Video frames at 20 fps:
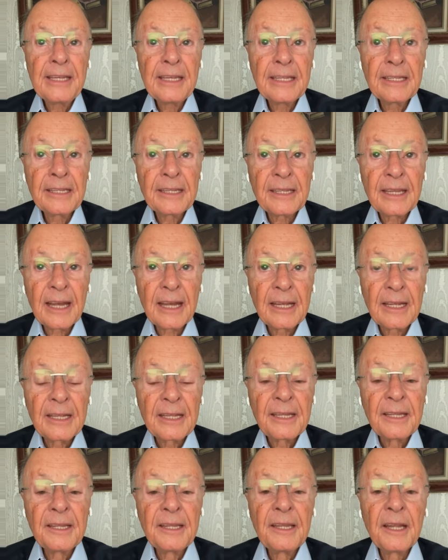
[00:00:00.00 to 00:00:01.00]

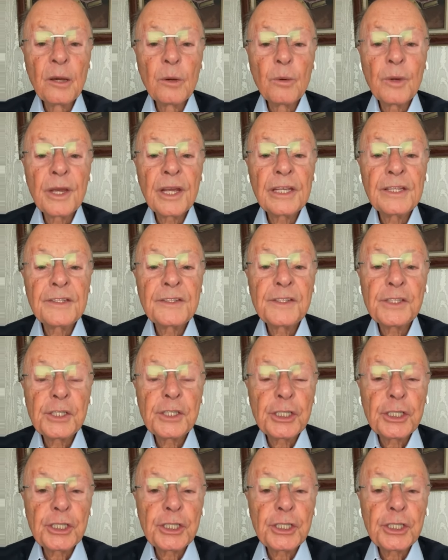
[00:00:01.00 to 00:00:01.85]
still haven't